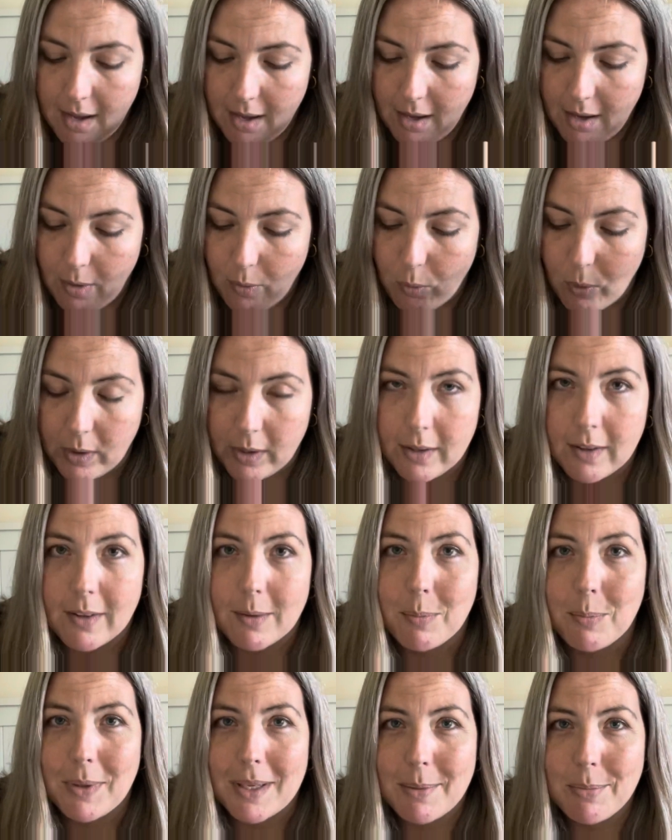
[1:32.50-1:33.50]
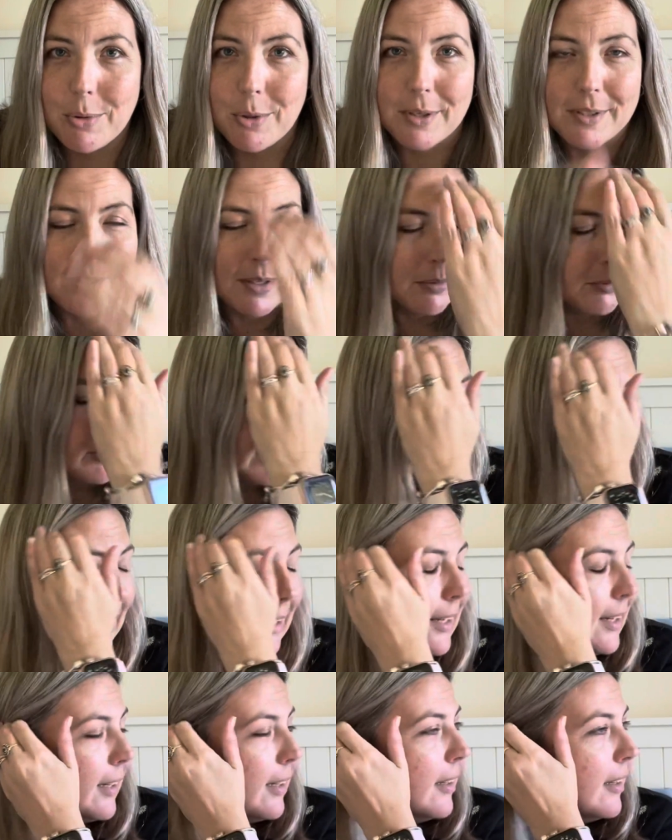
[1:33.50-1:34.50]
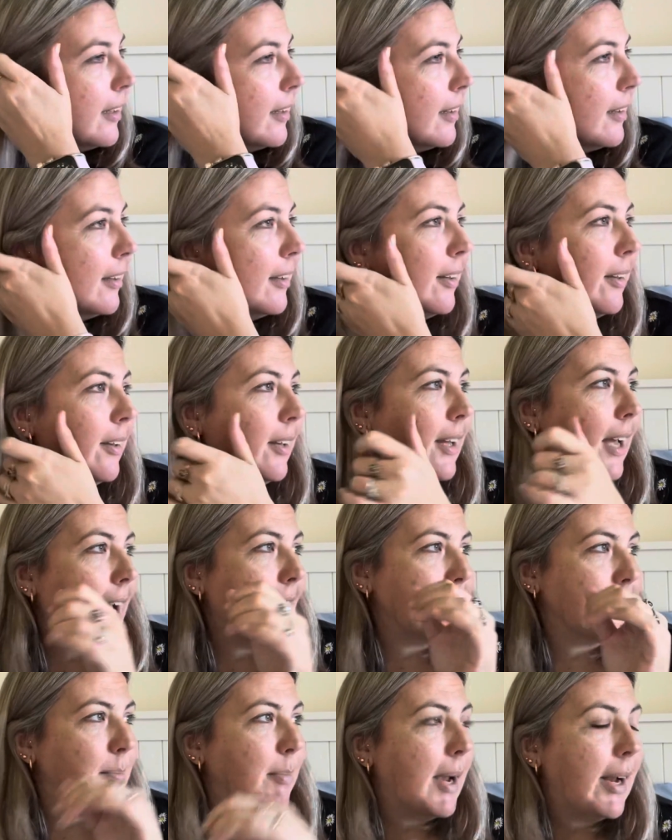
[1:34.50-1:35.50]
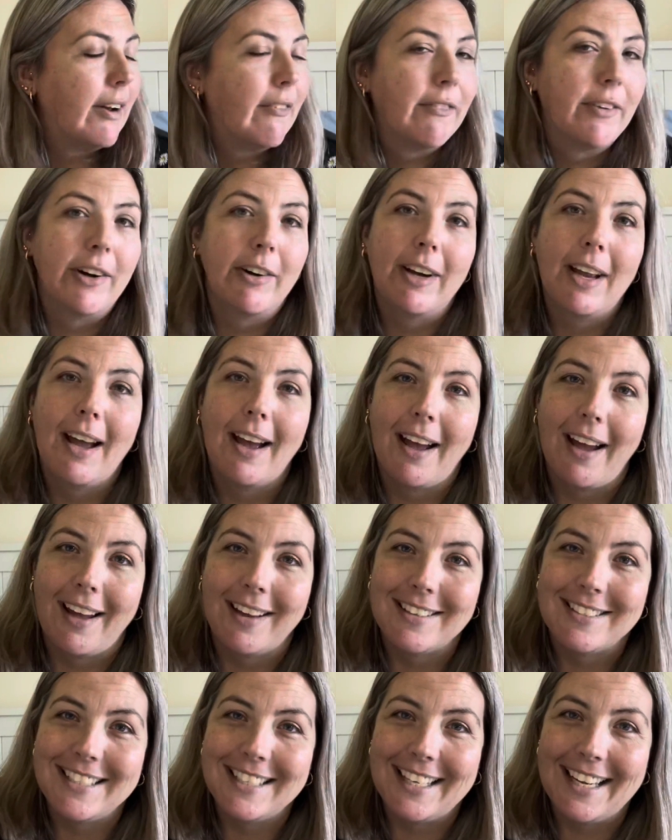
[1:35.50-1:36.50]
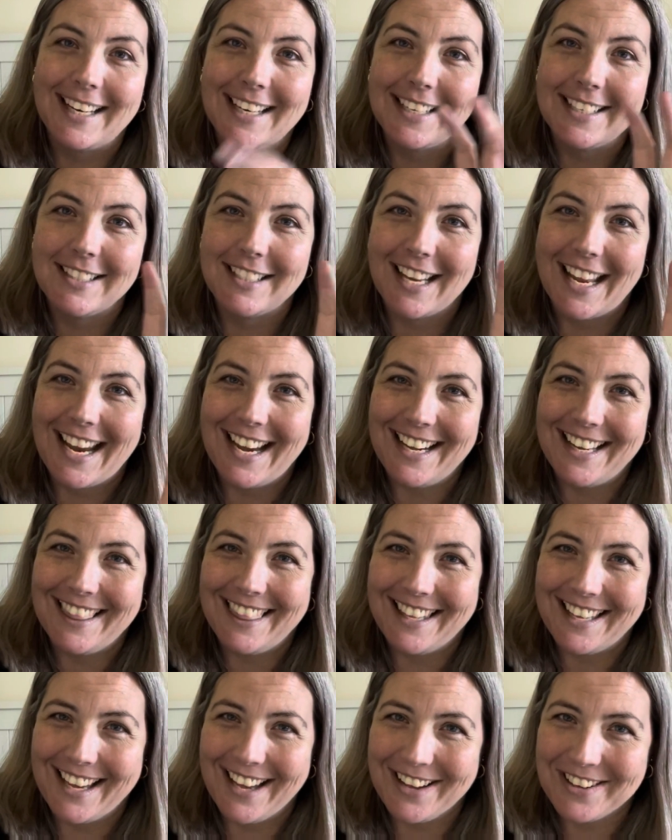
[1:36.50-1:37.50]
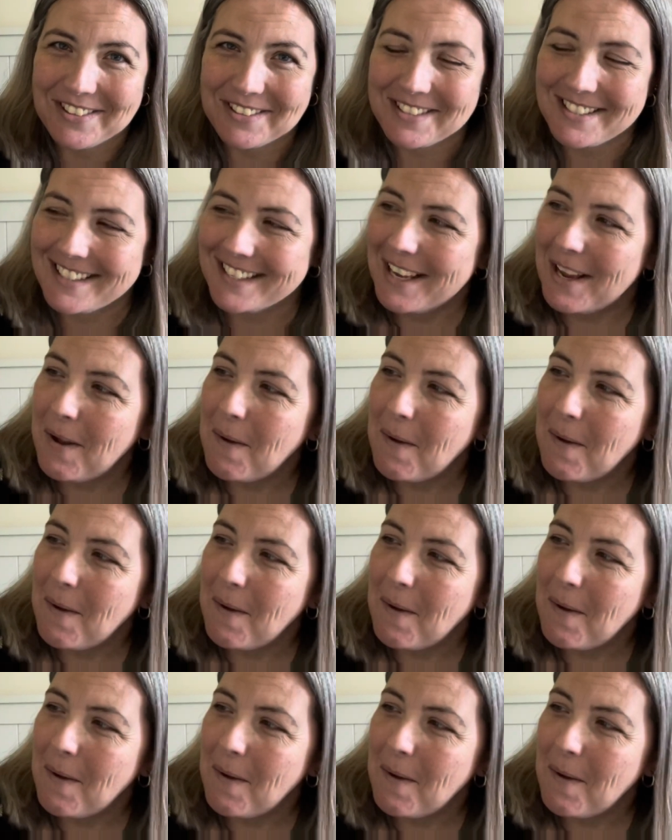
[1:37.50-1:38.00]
one of the big books I'm reading has made it very hard to get into anything else.